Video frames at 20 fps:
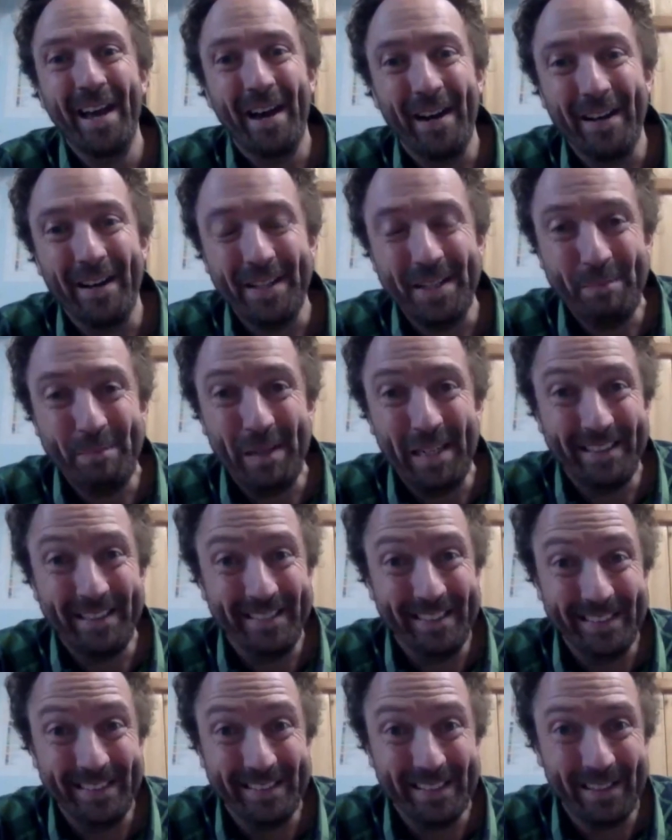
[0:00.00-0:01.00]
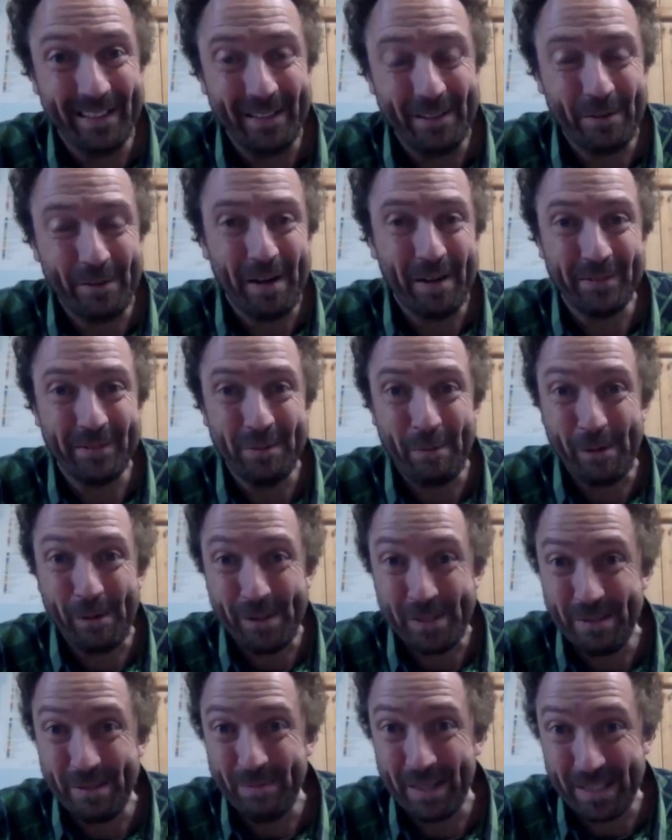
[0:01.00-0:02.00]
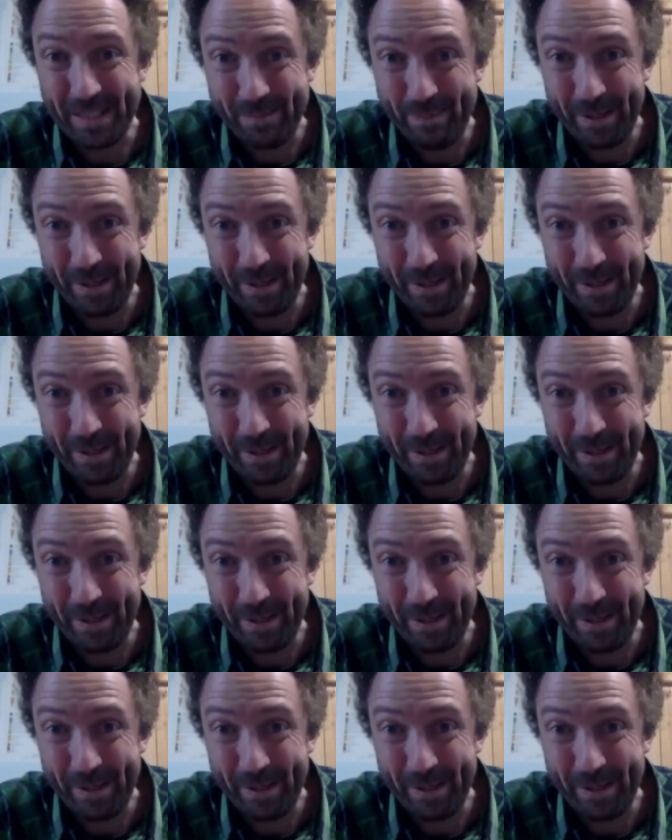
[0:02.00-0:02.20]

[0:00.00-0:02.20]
the ability to not have to worry too much